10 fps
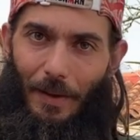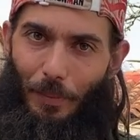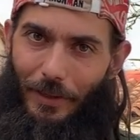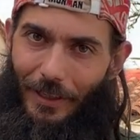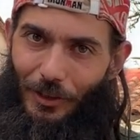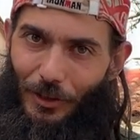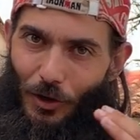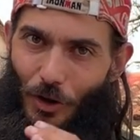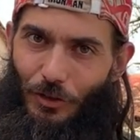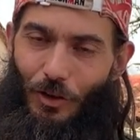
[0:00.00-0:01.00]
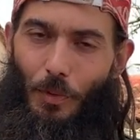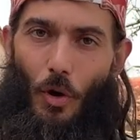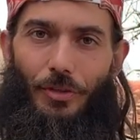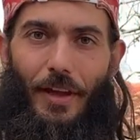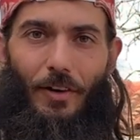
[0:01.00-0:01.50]
But there's a crossover
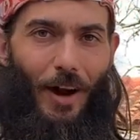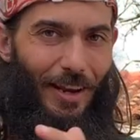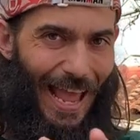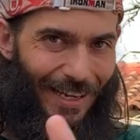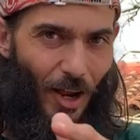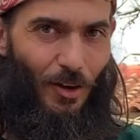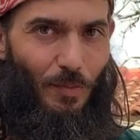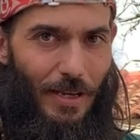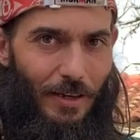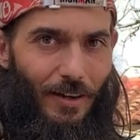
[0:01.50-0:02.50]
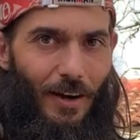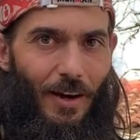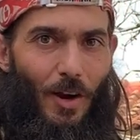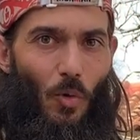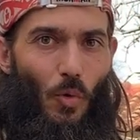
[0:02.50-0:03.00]
point there around 800 meter
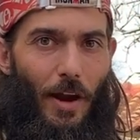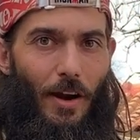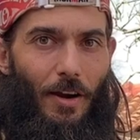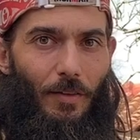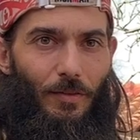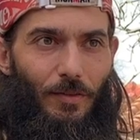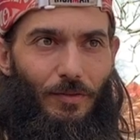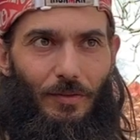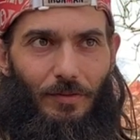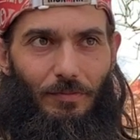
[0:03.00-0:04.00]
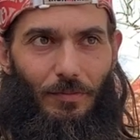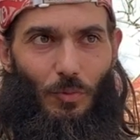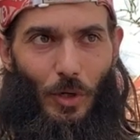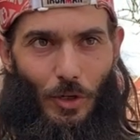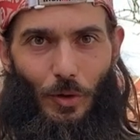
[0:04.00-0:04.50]
where
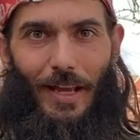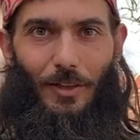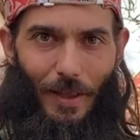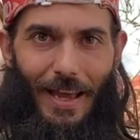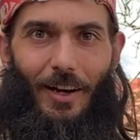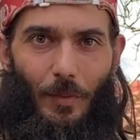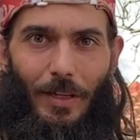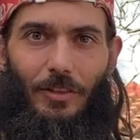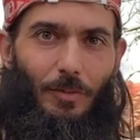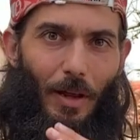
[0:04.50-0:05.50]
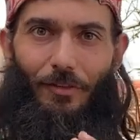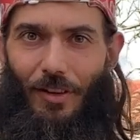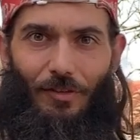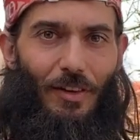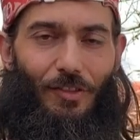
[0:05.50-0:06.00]
you get to the 800 meters about
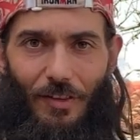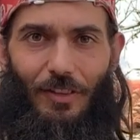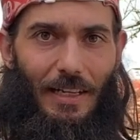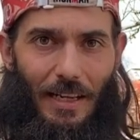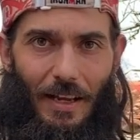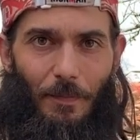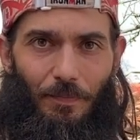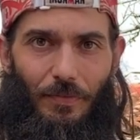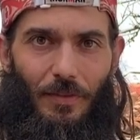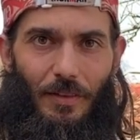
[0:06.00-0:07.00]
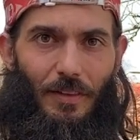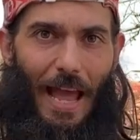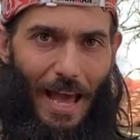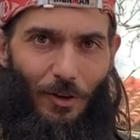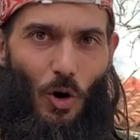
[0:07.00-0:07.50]
50-50
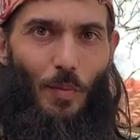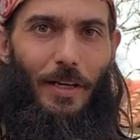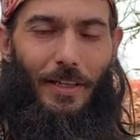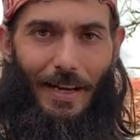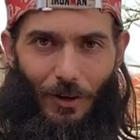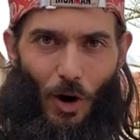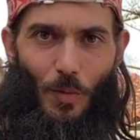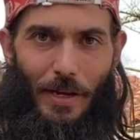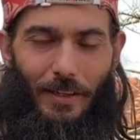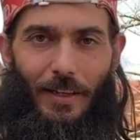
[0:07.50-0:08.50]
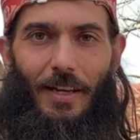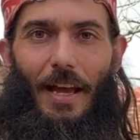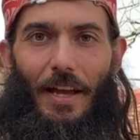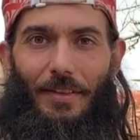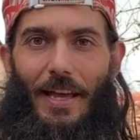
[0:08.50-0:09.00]
anaerobic and aerobic.
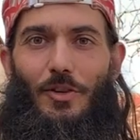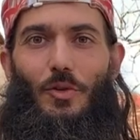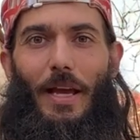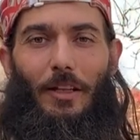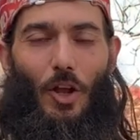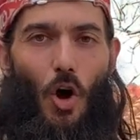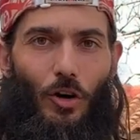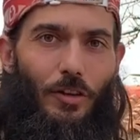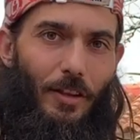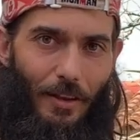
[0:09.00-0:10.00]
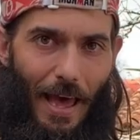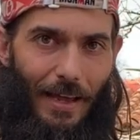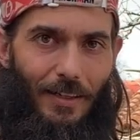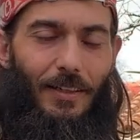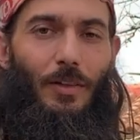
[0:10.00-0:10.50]
And then you get longer than
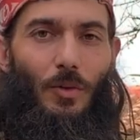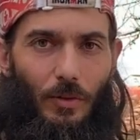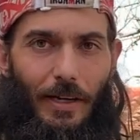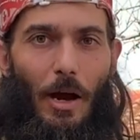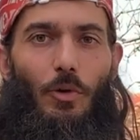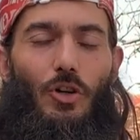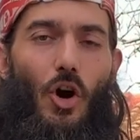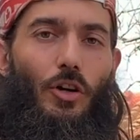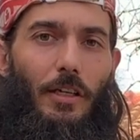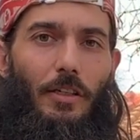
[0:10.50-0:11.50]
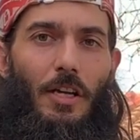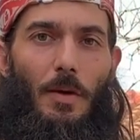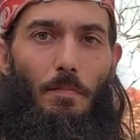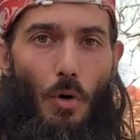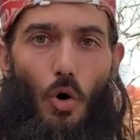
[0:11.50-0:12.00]
that. Now we're talking
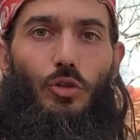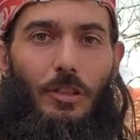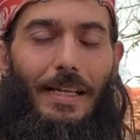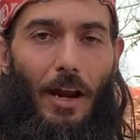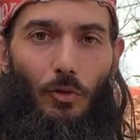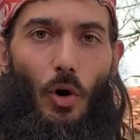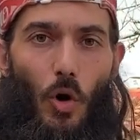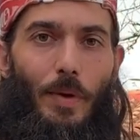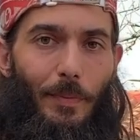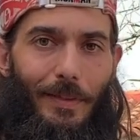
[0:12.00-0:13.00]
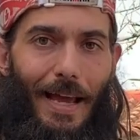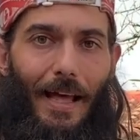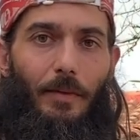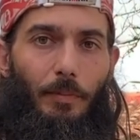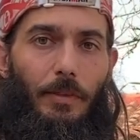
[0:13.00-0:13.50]
mostly aerobic
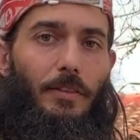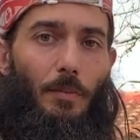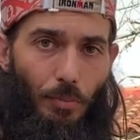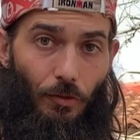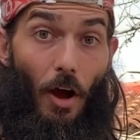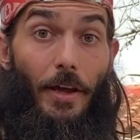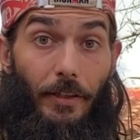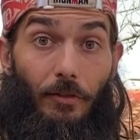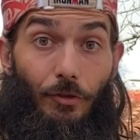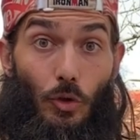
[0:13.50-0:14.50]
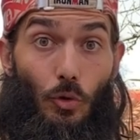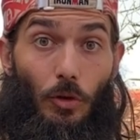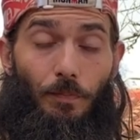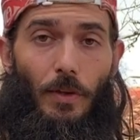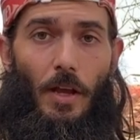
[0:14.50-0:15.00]
metabolism providing the
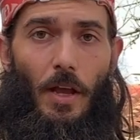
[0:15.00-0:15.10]
fuel.